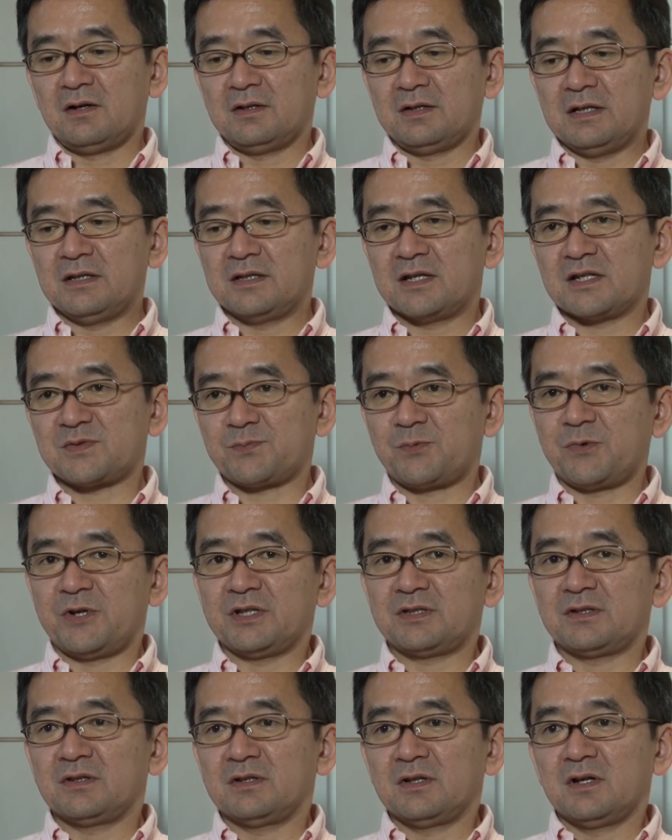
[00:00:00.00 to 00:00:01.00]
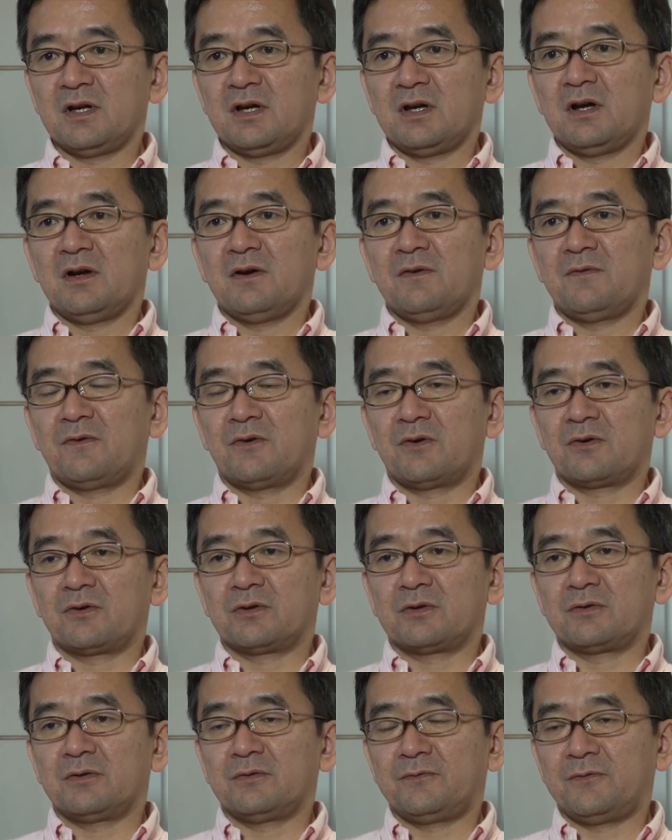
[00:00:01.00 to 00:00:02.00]
in the spirit
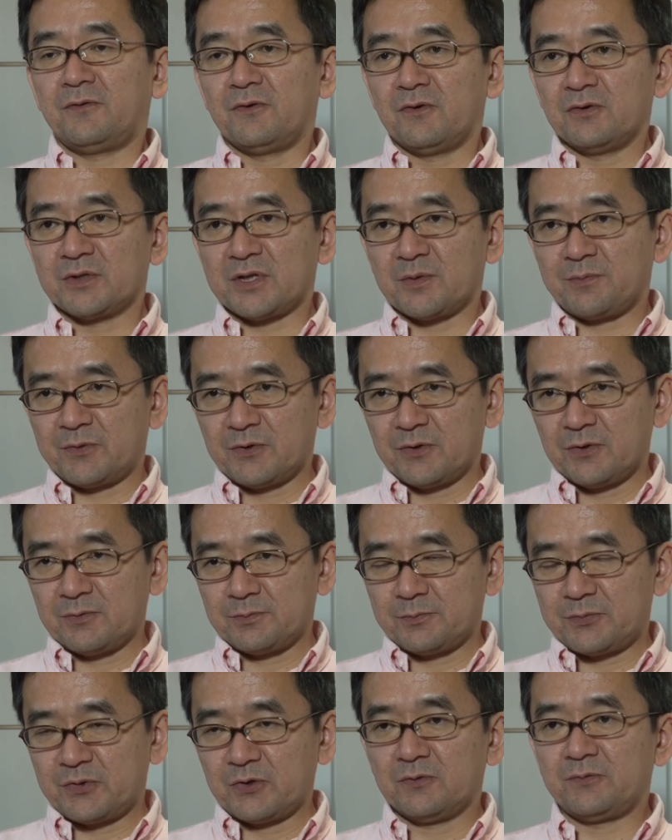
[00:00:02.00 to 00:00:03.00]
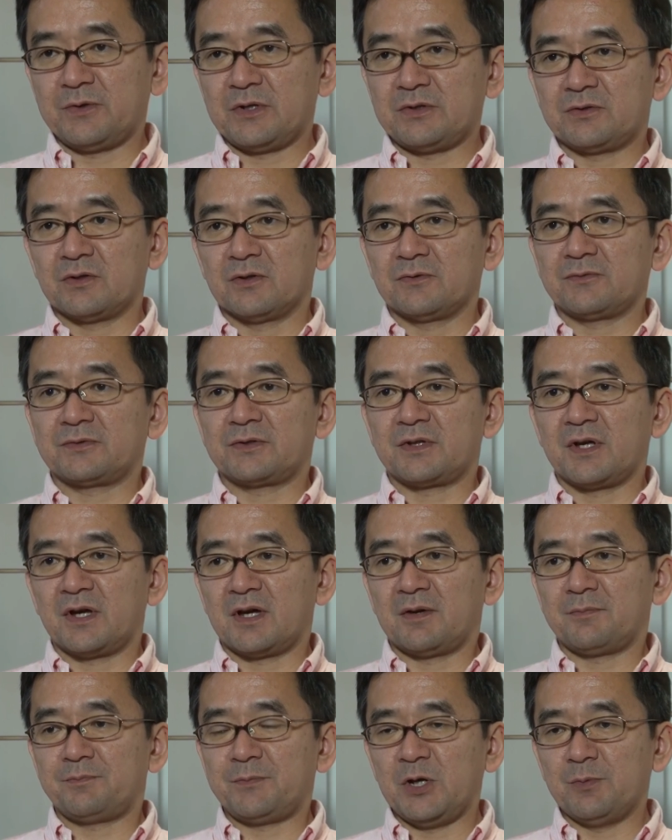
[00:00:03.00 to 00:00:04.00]
for for the pro profit of
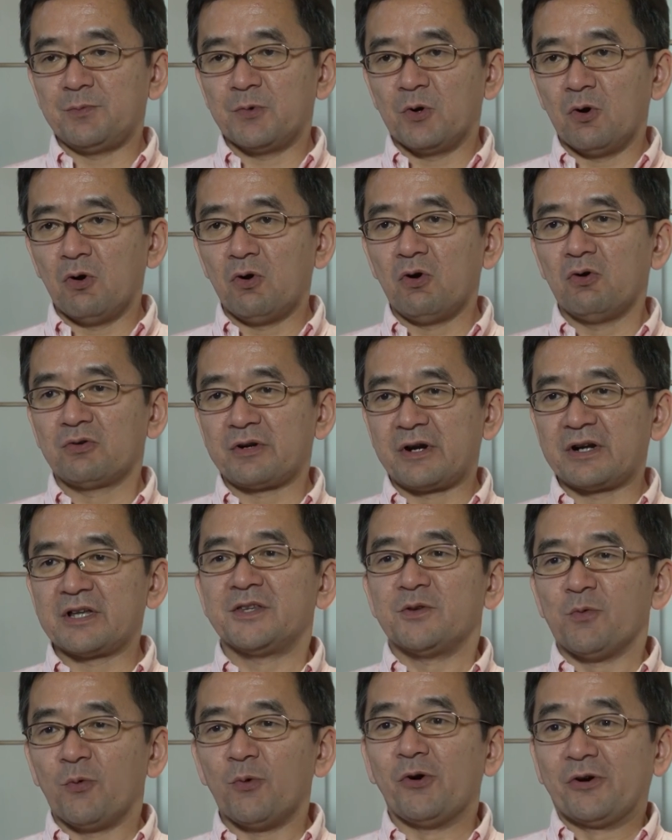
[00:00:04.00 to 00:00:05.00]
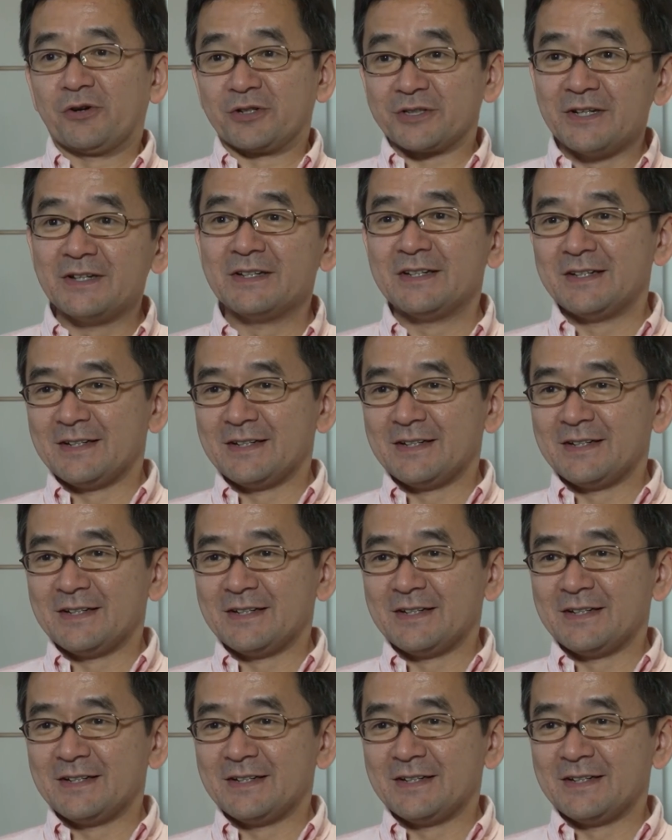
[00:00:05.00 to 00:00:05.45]
the people all around the world.